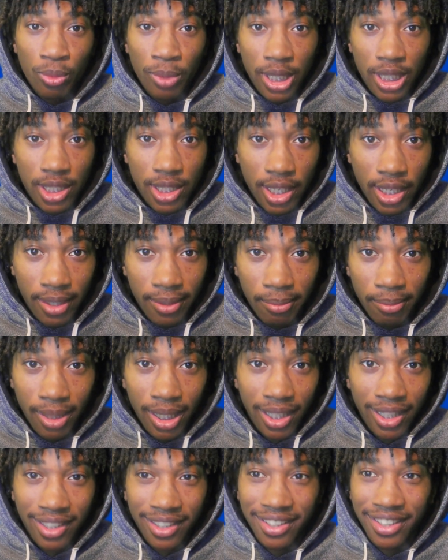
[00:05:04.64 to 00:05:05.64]
mixtape.
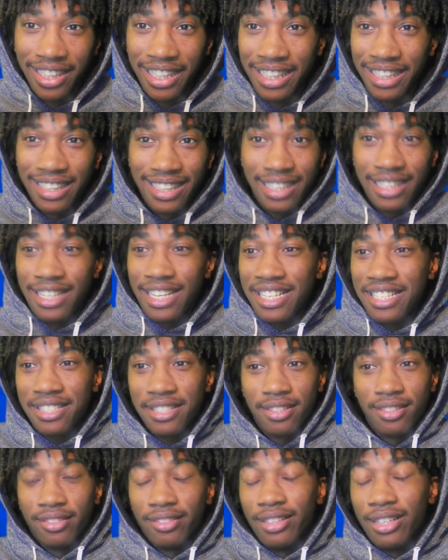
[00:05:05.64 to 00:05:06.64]

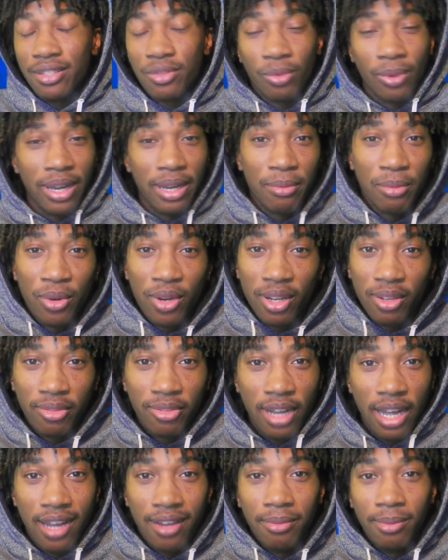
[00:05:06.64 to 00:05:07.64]
that's way more than
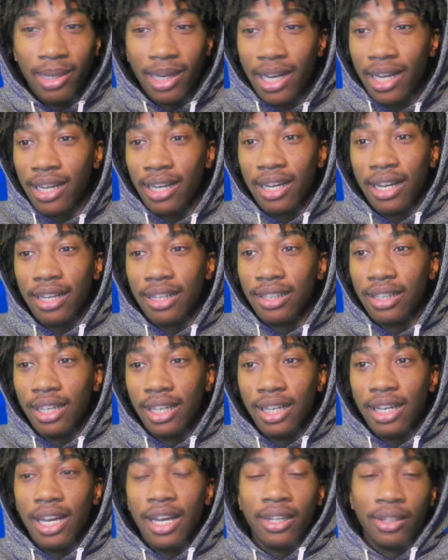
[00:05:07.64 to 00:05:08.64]
5, but I
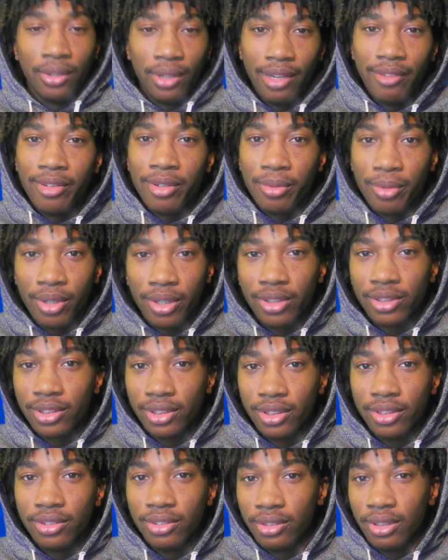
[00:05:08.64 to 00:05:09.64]
know every word
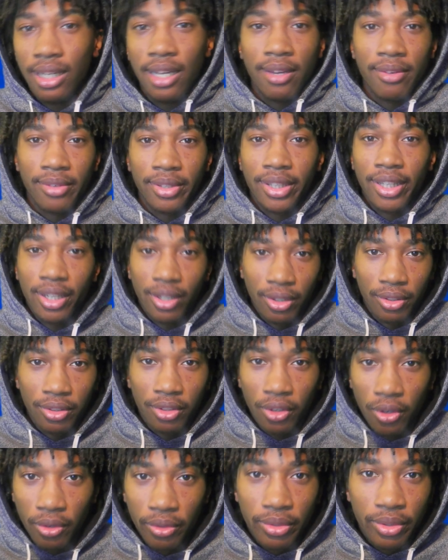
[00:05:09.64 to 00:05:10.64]
to everything on
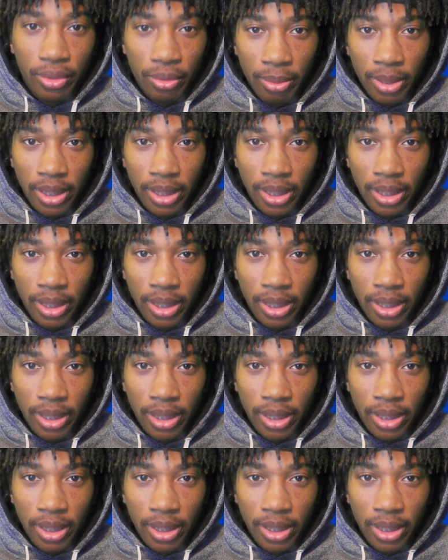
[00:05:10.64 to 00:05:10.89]
the Overdue